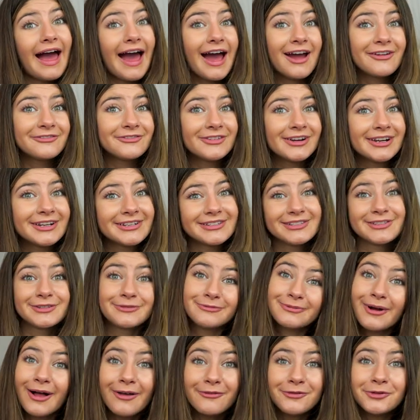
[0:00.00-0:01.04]
average
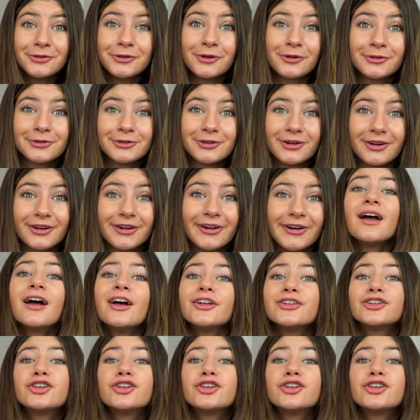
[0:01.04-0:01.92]
12-year-old girl